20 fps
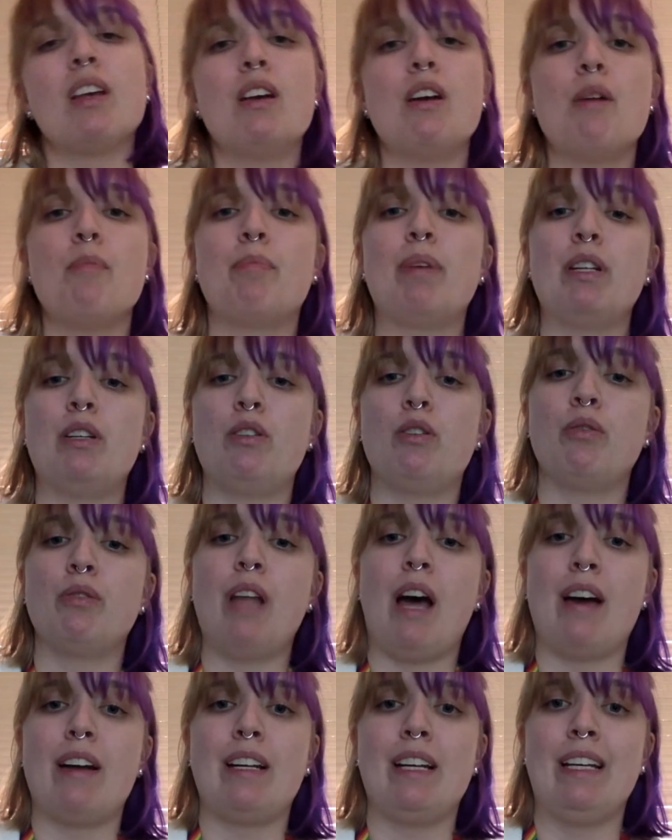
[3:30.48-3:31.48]
but know
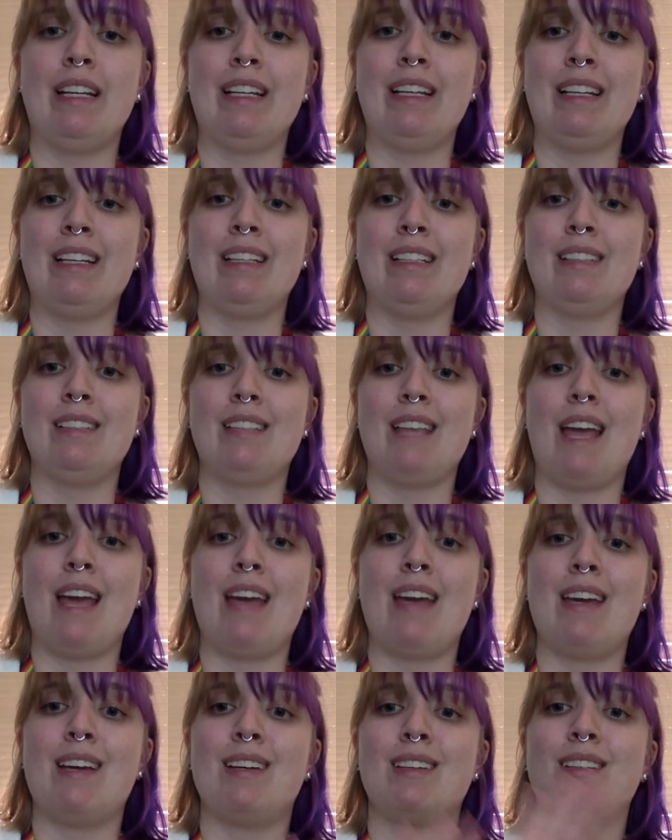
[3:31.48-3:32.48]
that it is
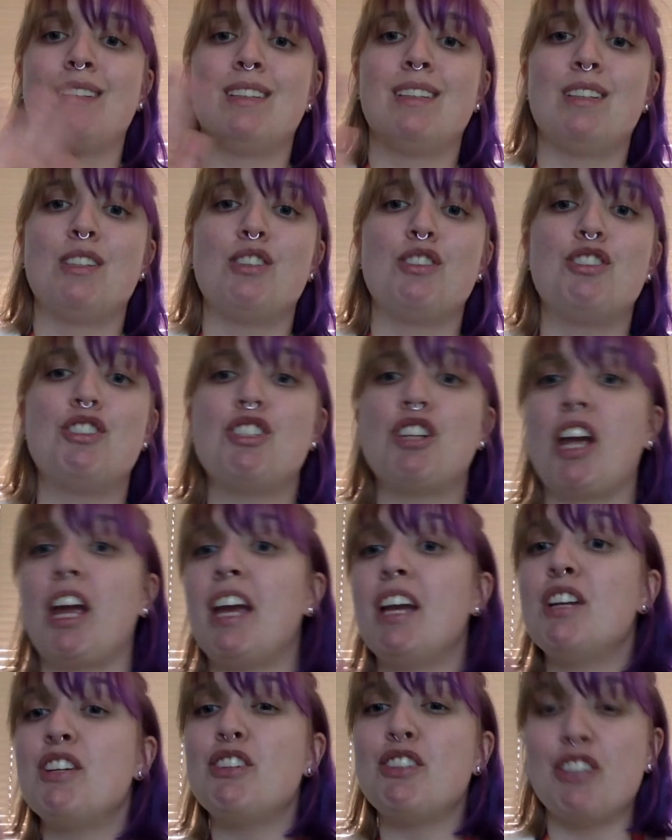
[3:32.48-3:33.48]
a
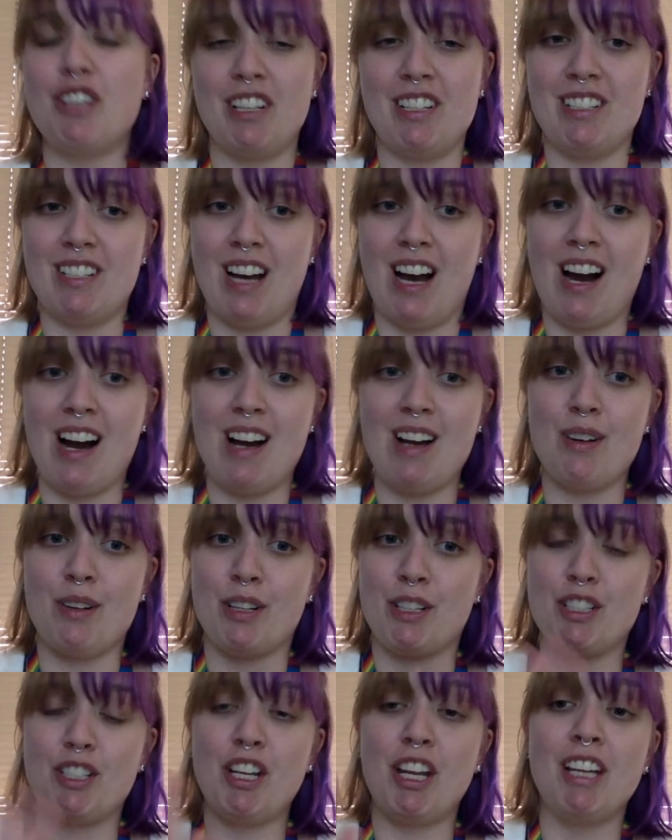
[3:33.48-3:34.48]
change in time, or
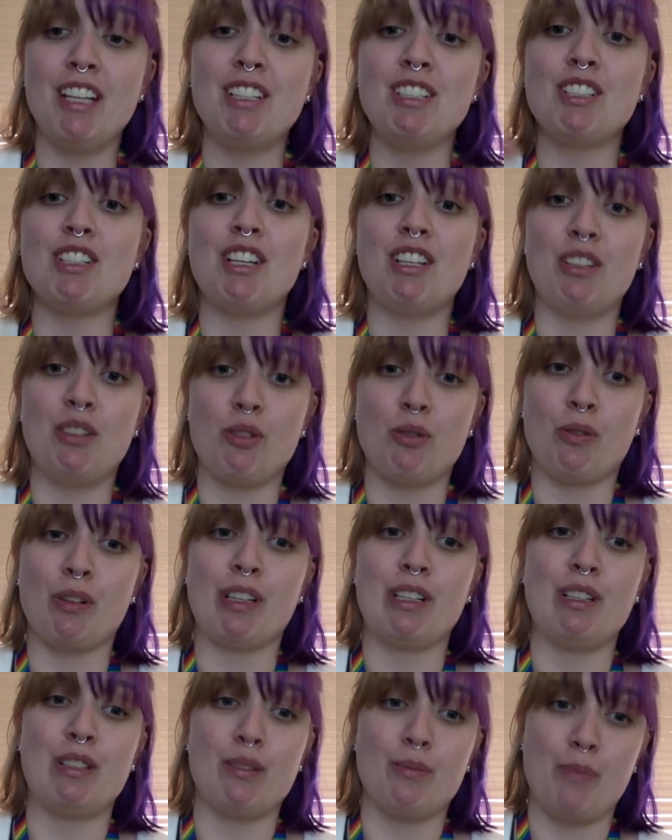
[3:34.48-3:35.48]
change in an
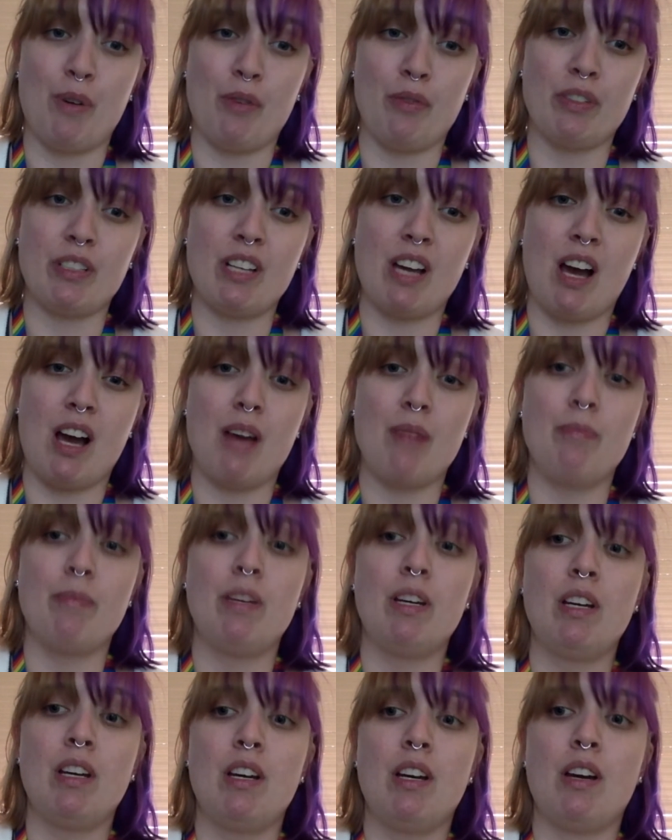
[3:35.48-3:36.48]
organism over time.
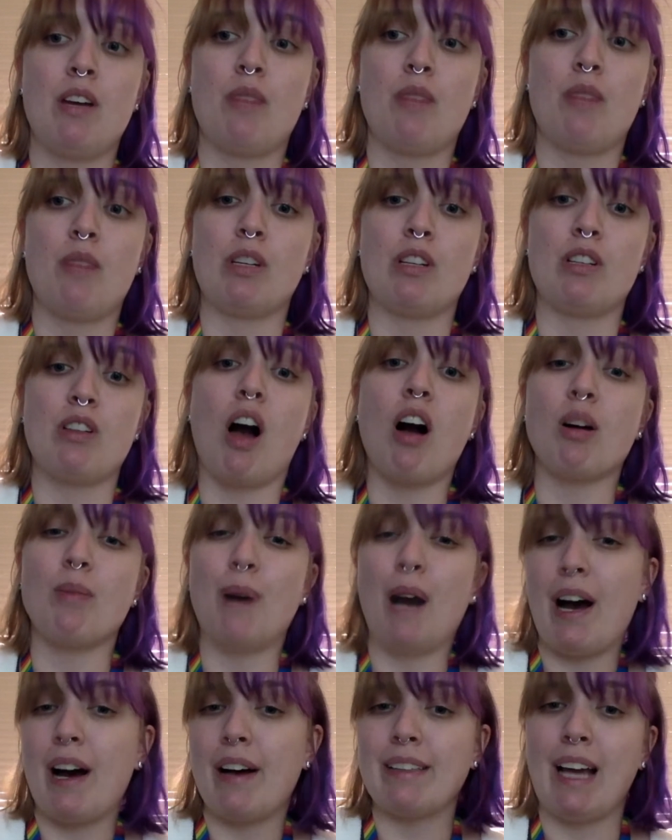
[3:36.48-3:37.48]
And we're going to talk
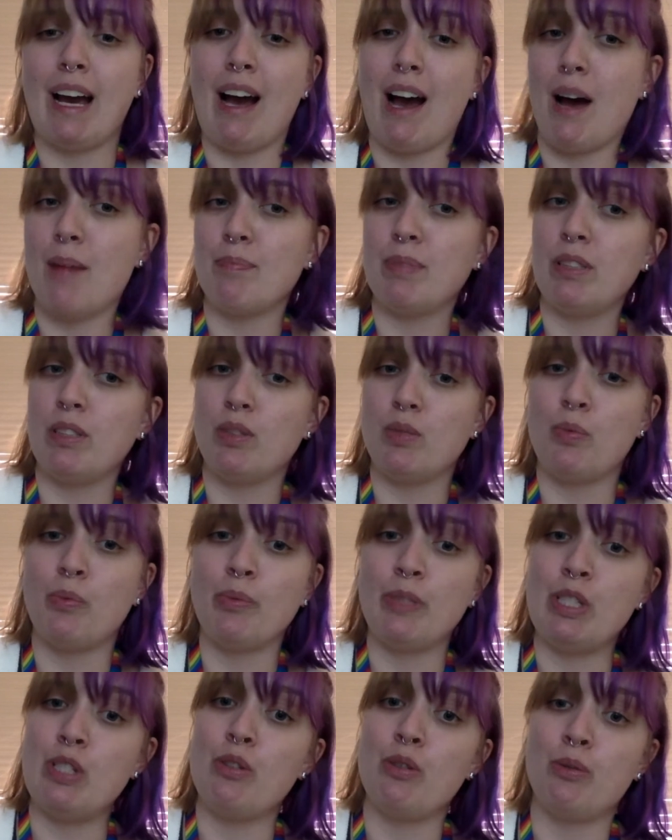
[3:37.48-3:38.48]
about how that happens when
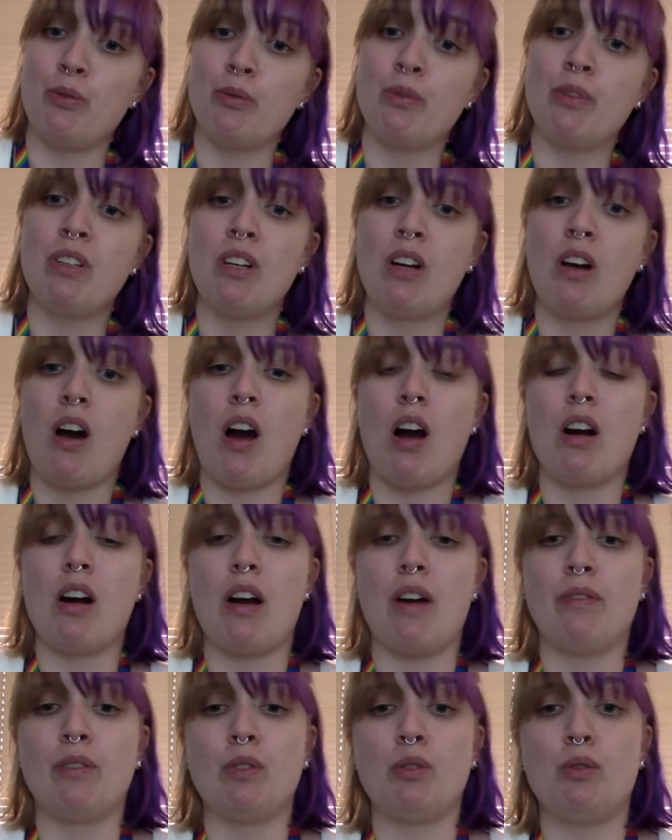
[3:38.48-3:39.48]
we do our
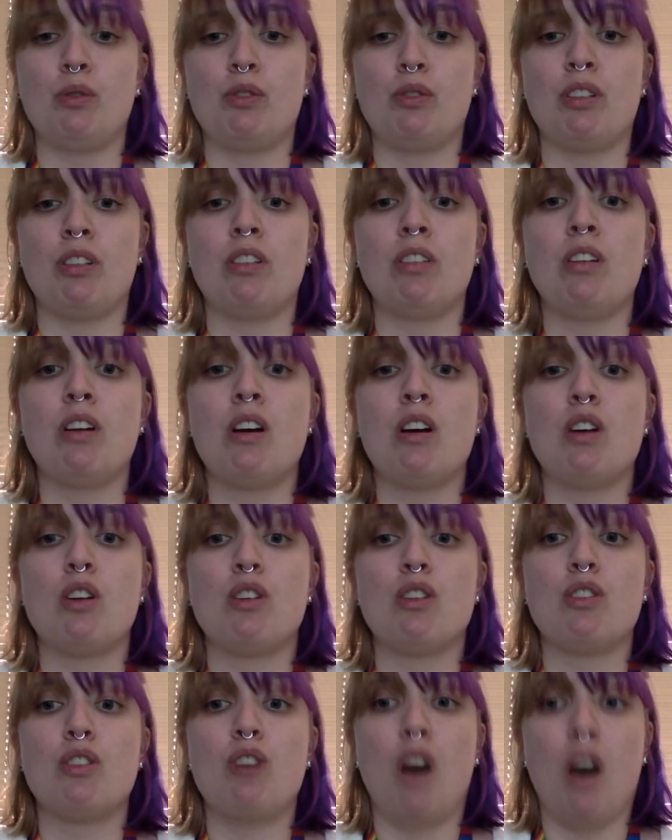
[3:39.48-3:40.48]
evolution
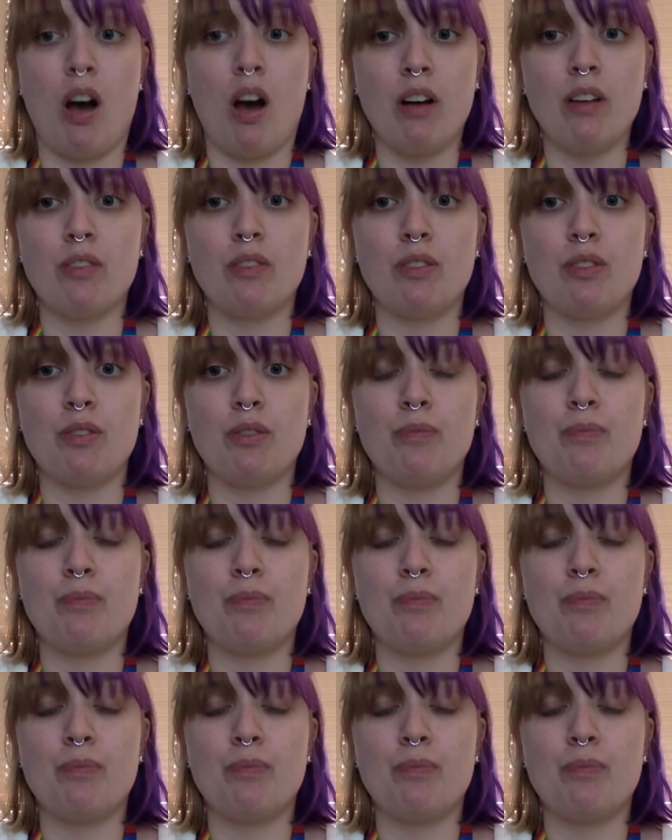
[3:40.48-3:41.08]
talks.